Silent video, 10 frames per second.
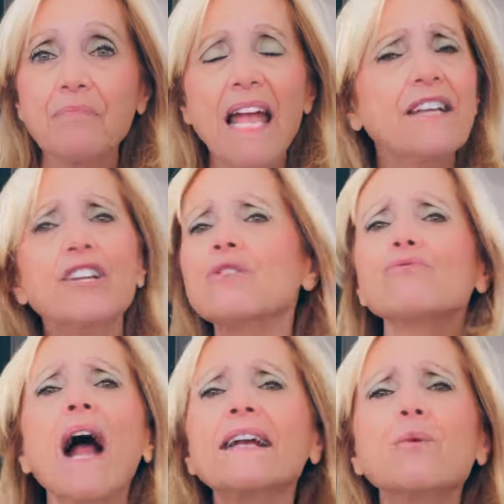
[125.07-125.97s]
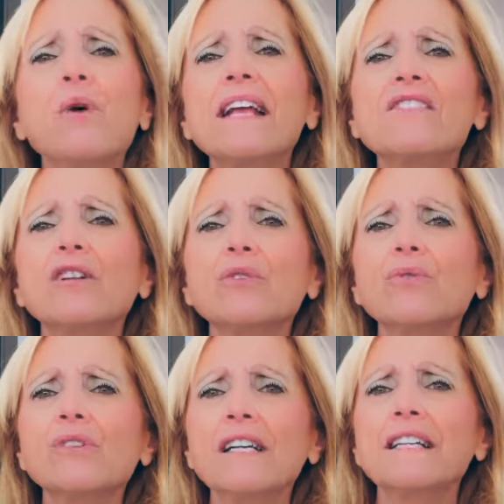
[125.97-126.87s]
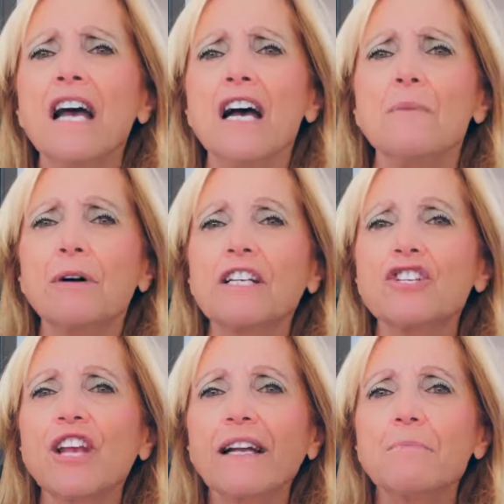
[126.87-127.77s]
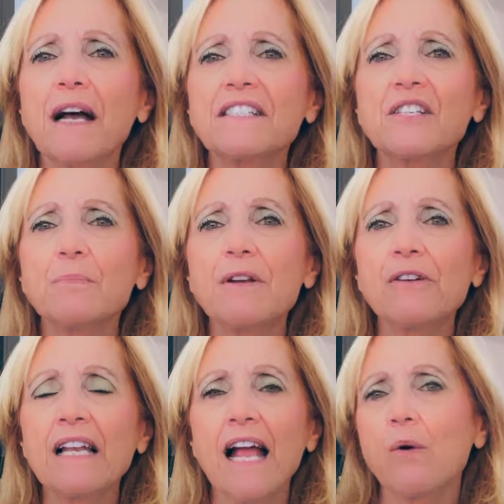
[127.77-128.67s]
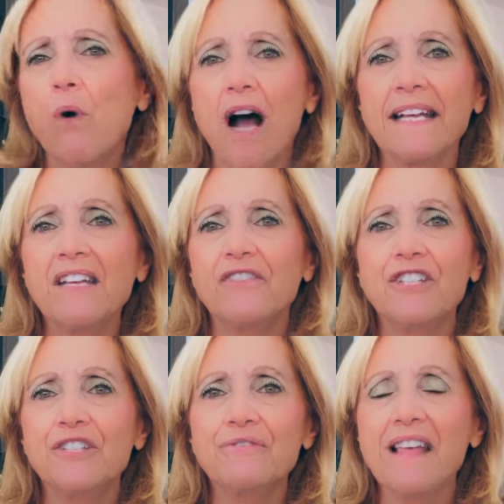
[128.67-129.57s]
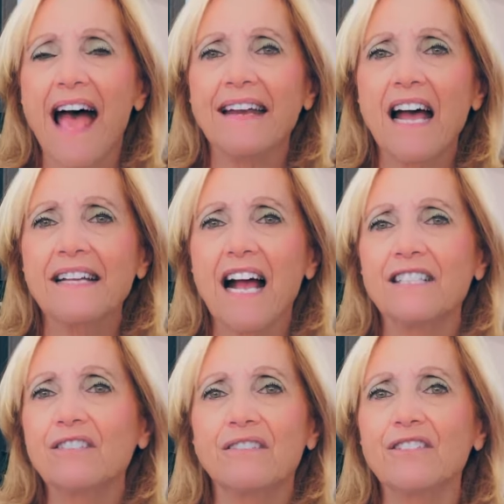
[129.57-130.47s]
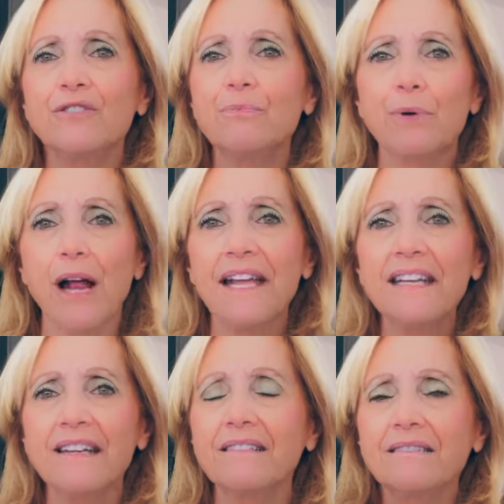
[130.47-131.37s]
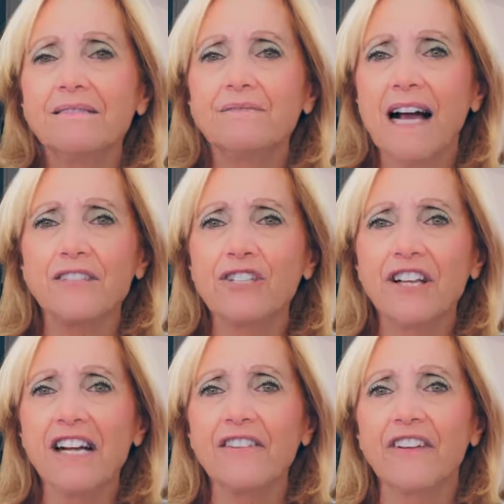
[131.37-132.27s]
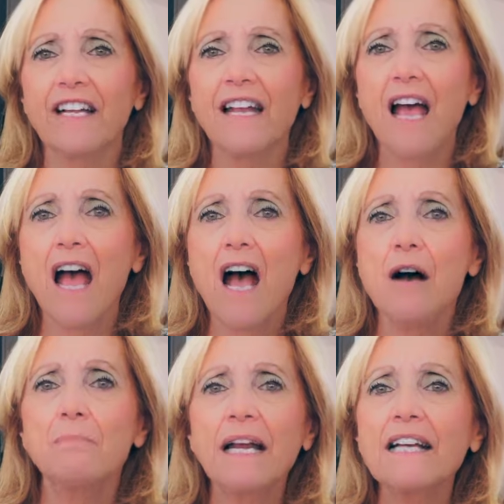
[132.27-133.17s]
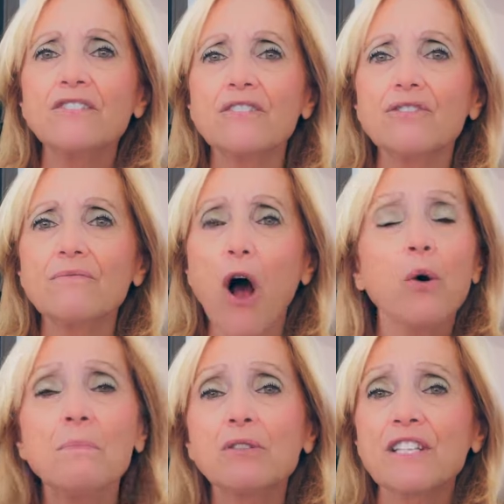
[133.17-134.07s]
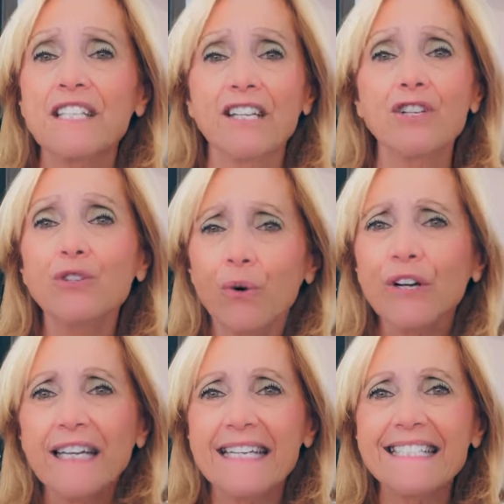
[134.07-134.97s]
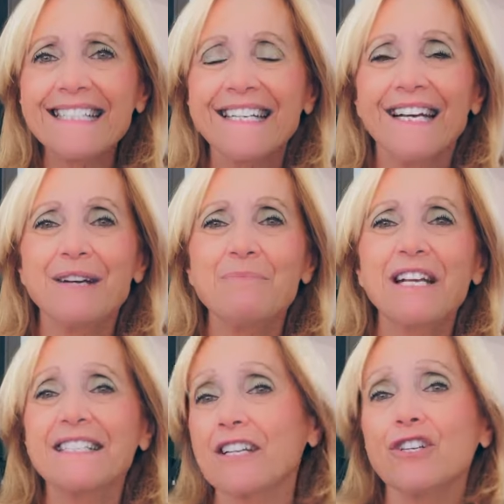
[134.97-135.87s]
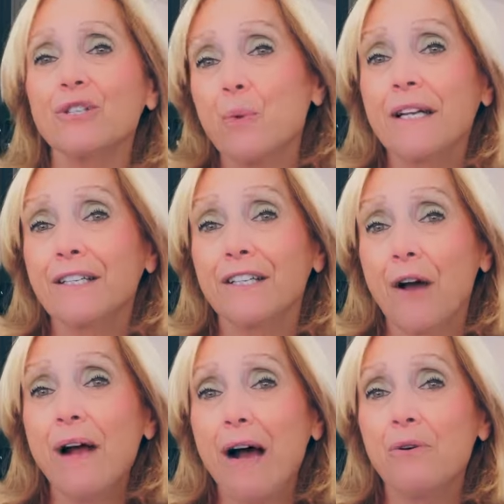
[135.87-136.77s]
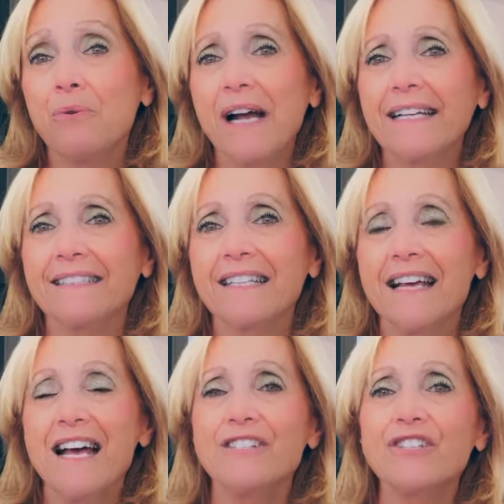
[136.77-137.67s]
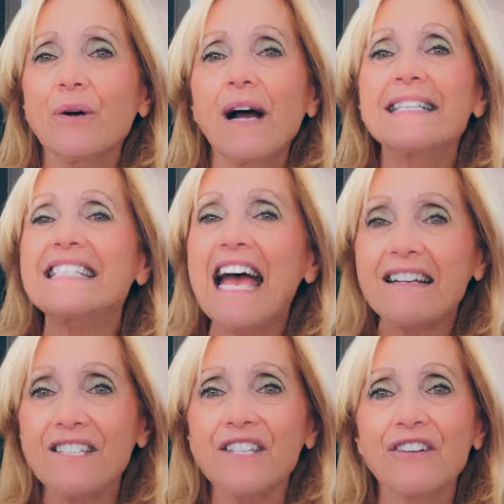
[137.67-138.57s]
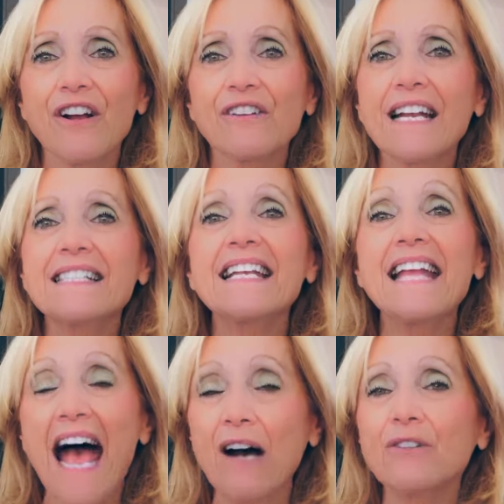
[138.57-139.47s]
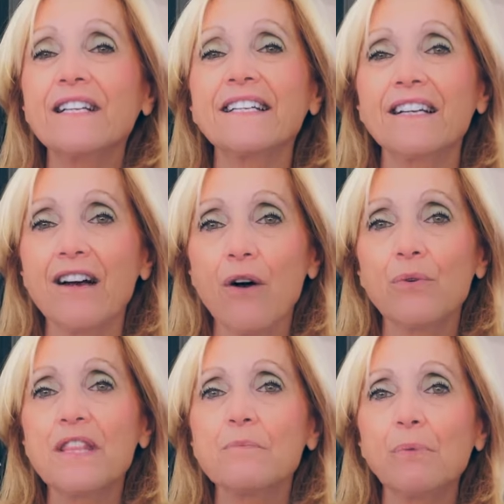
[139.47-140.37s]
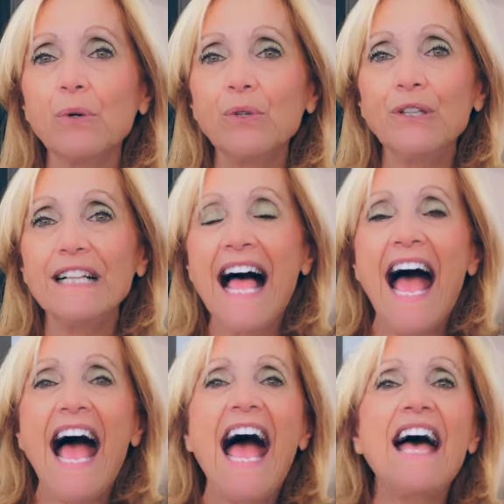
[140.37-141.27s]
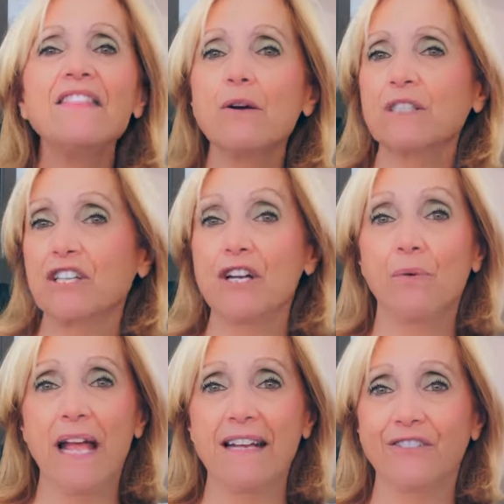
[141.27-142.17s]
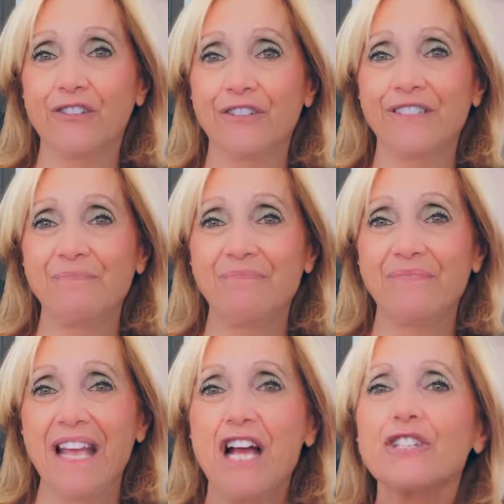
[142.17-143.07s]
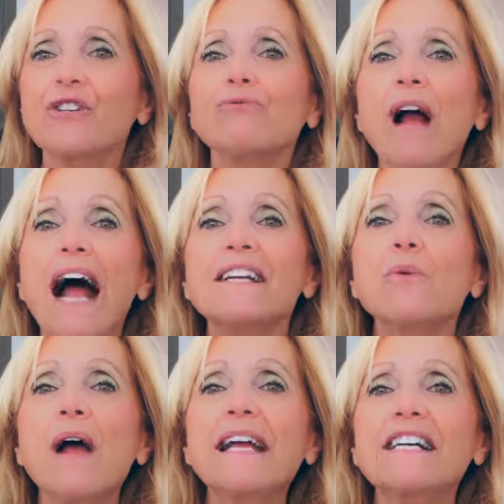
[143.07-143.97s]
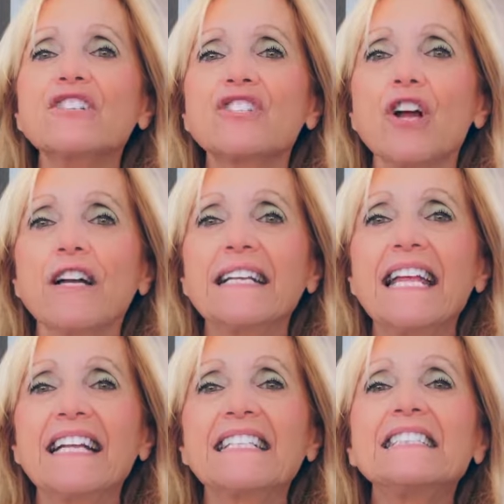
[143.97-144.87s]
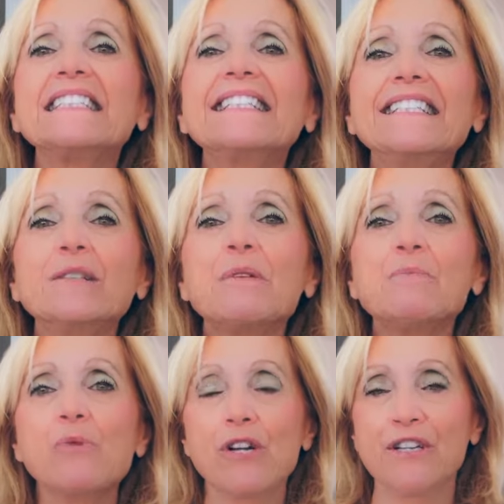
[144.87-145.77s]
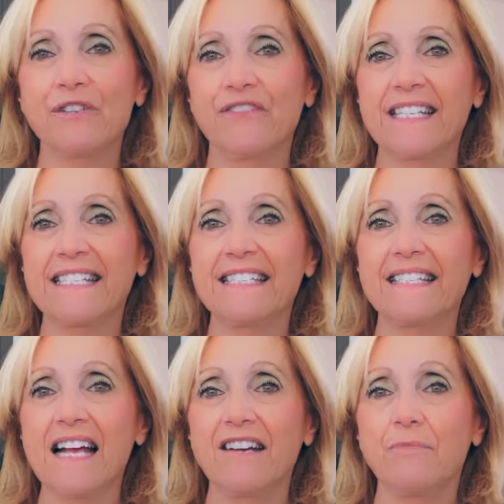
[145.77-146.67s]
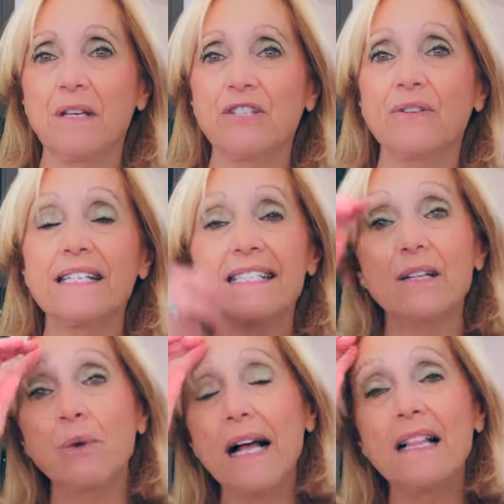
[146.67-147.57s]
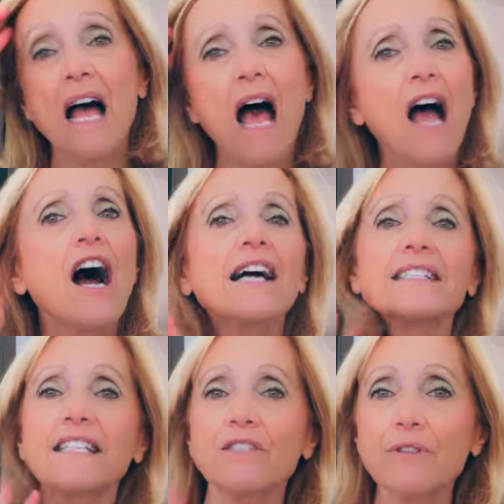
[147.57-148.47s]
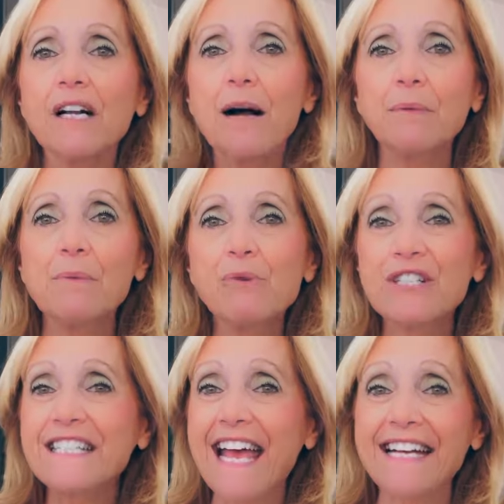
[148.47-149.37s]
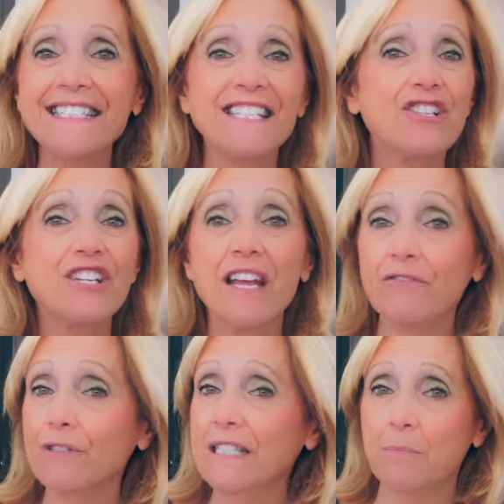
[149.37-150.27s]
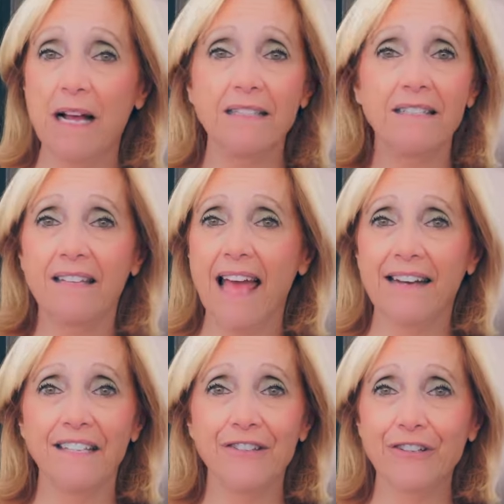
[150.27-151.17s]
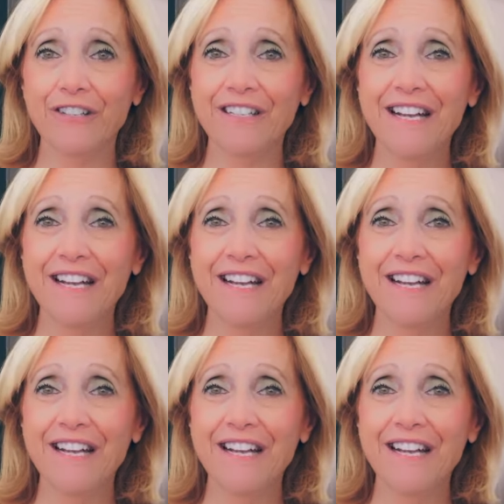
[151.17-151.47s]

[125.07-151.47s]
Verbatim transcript: And, you know, right away, the Lord put a check in my spirit, like, why even do that? You prayed and I took care of it. But I almost ignored it because I just wanted to know how it went. So I texted her and I said, how did it go with the pool? And there was no answer. So right away, I started getting a little bit more nervous inside of me. So I said, well, I'll send her a couple of more texts, and she never responded to that either.